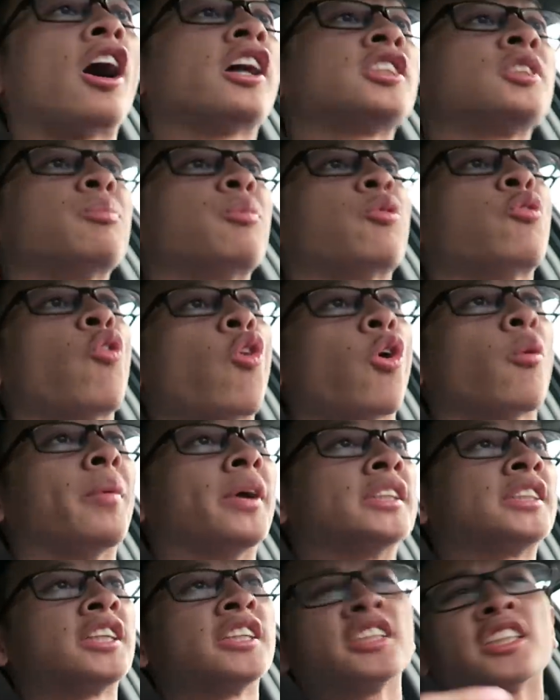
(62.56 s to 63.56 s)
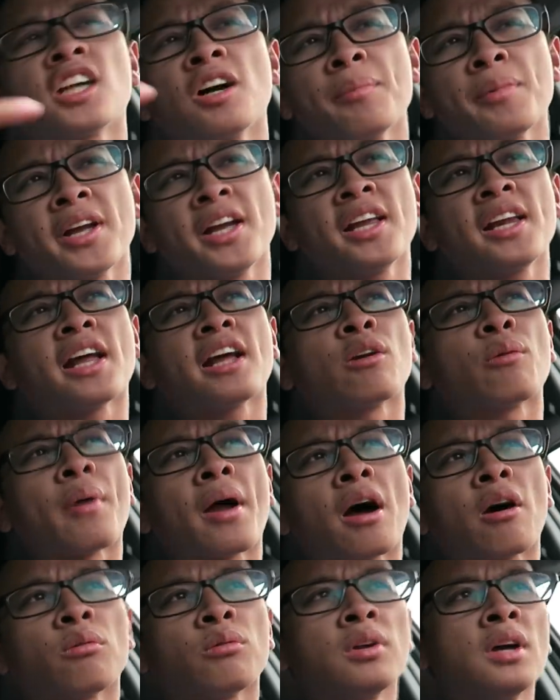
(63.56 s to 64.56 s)
awesome performance because you're coming in at
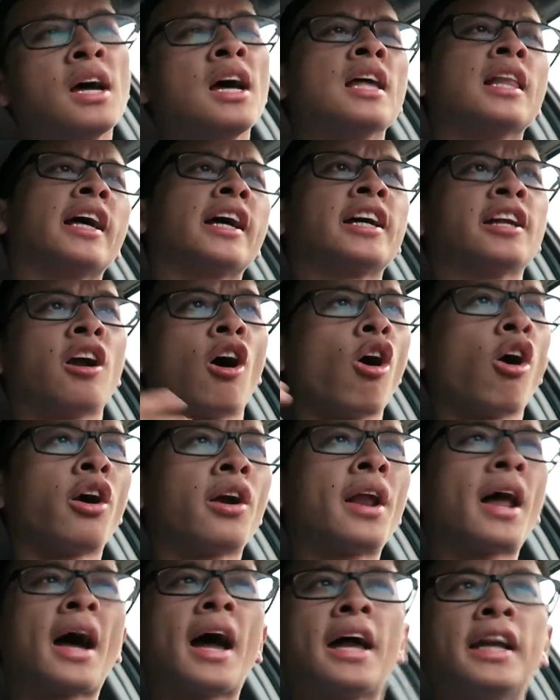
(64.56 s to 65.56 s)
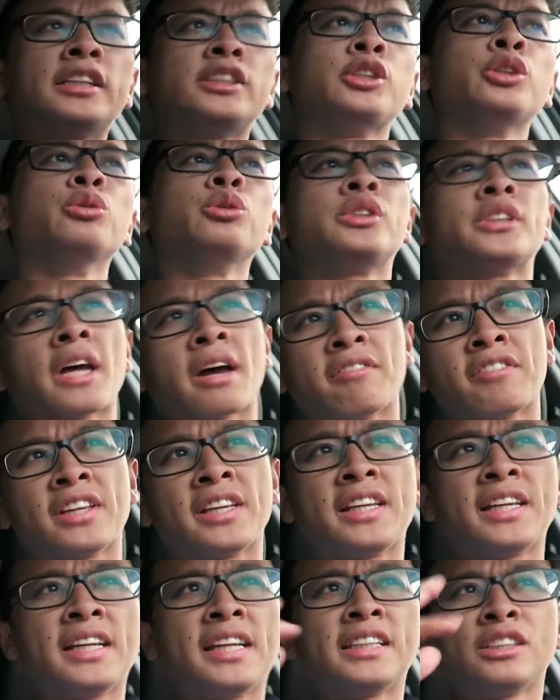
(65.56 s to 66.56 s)
around like an R nine two
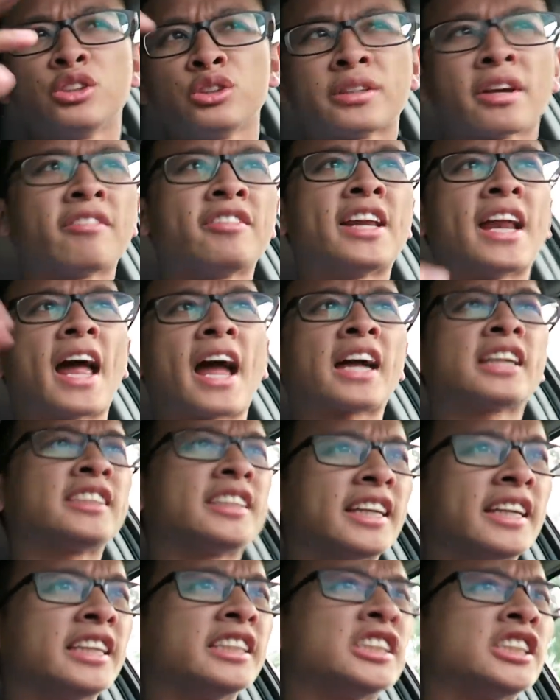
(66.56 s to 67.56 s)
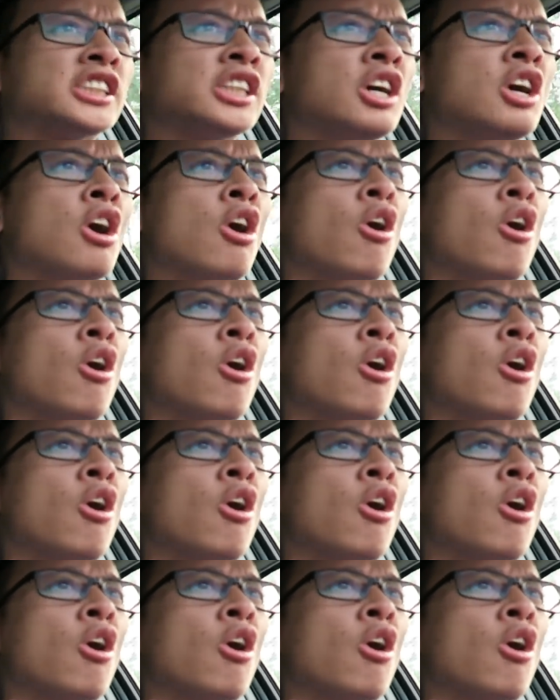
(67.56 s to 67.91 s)
seventy, two seventy X-ish,